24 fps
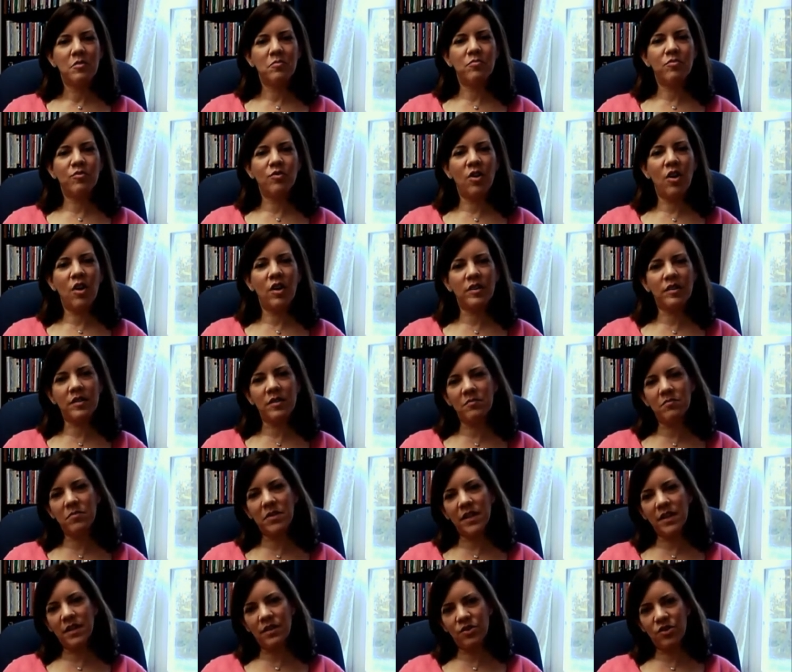broad,
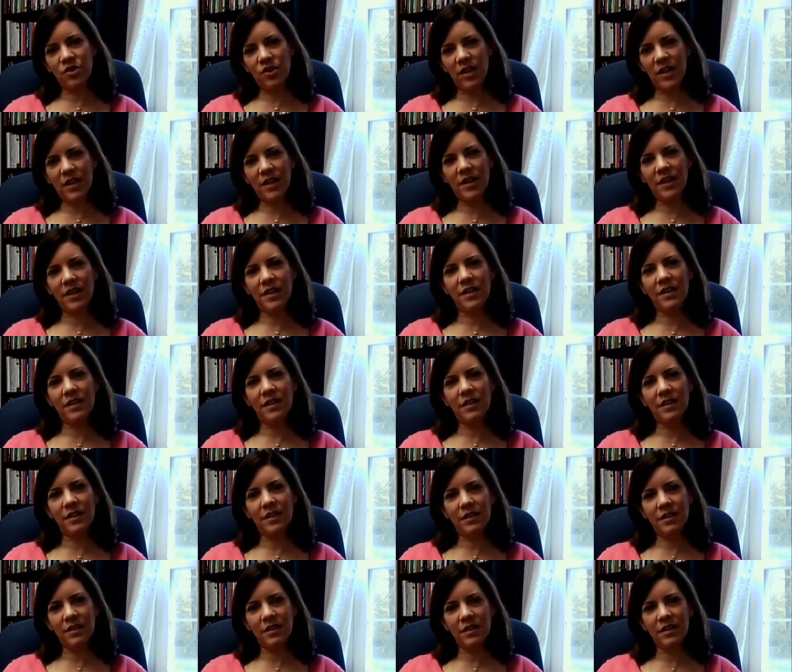complete training
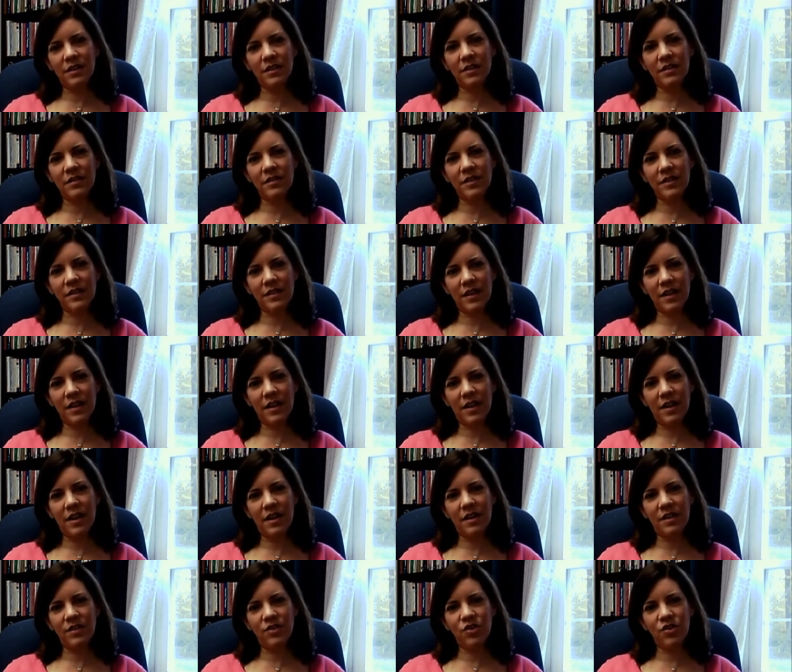in clinical
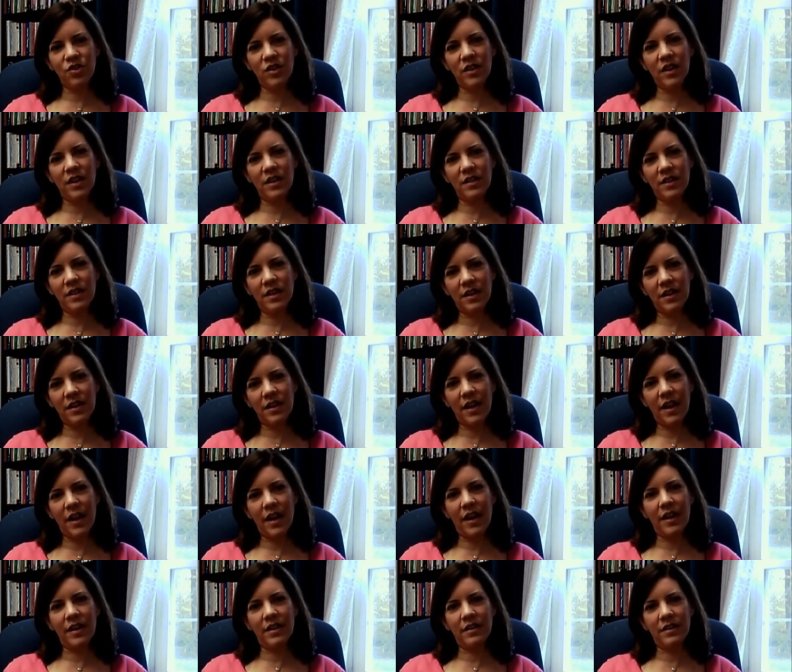psychology and then an
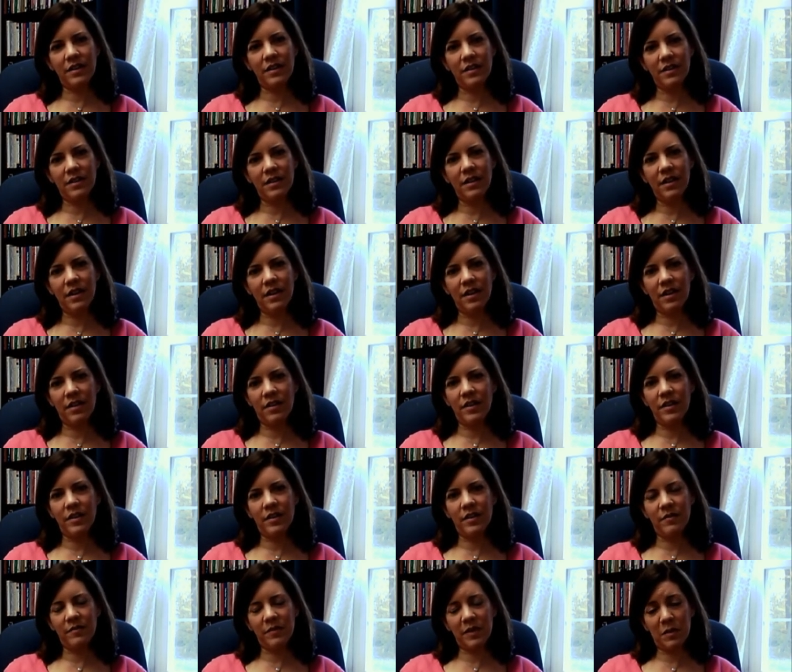added
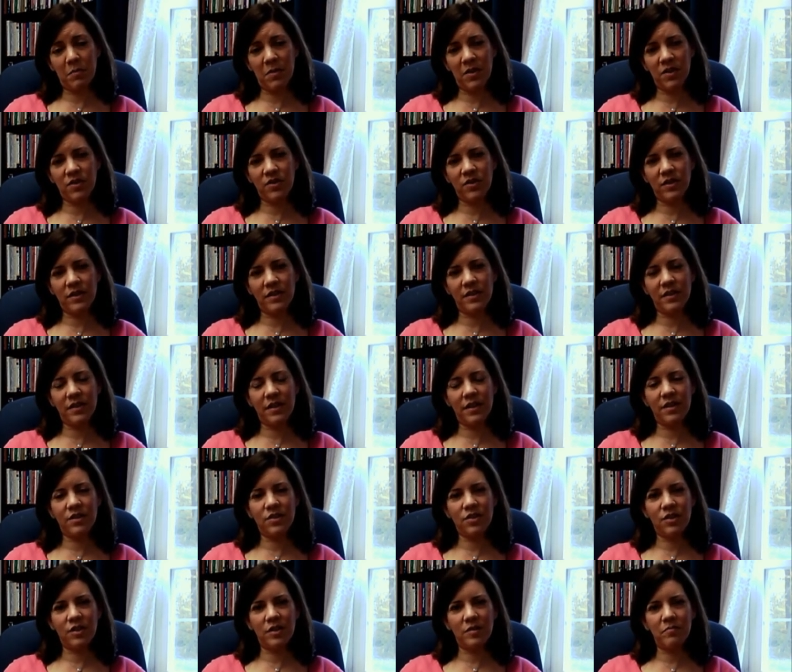area of
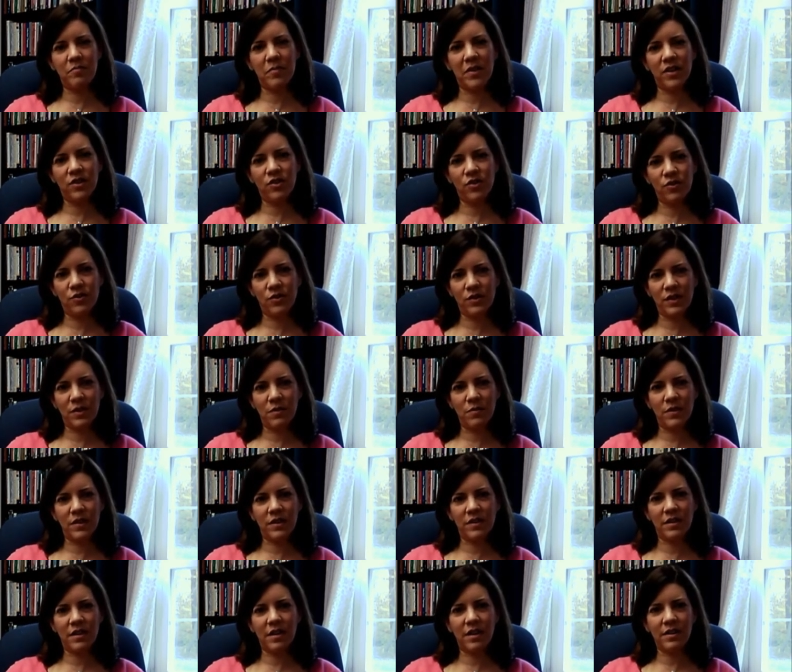specialization by choosing one
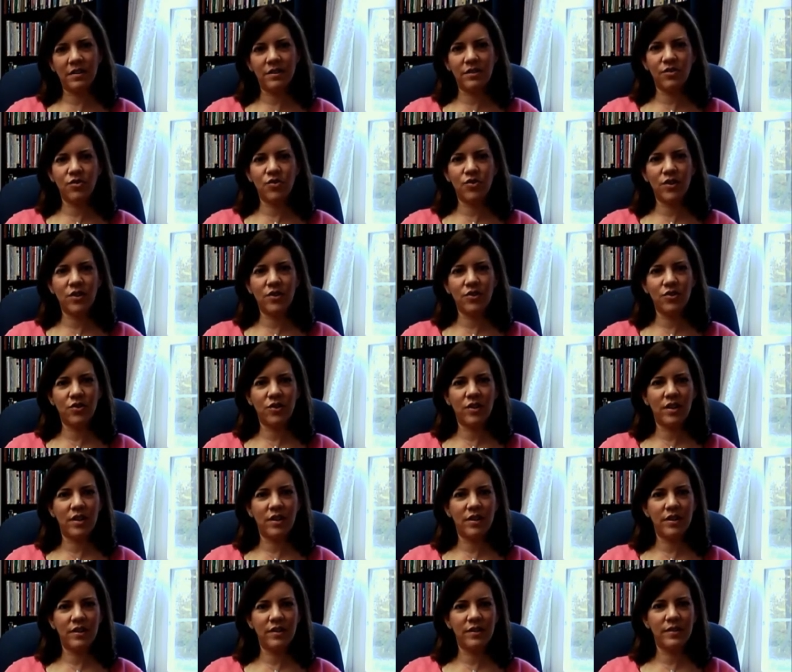of the concentration
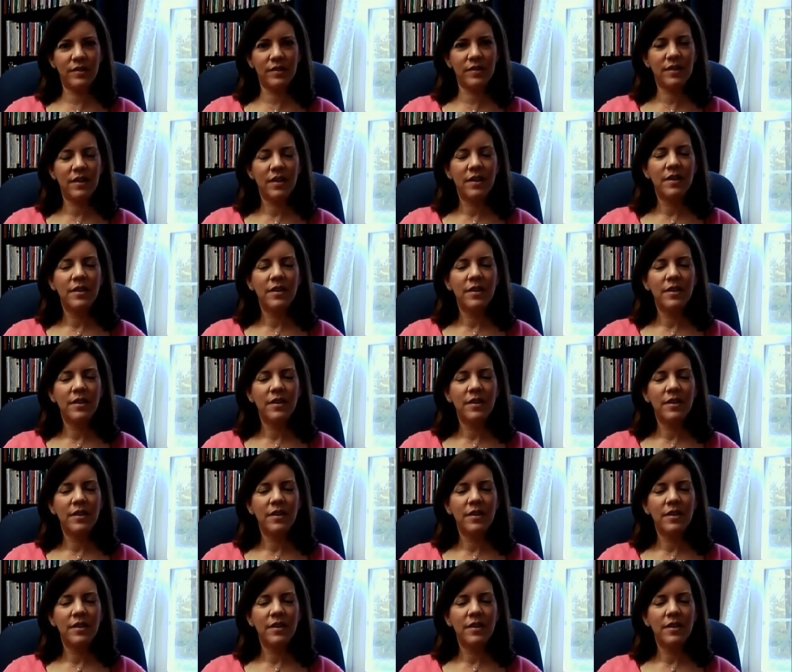areas.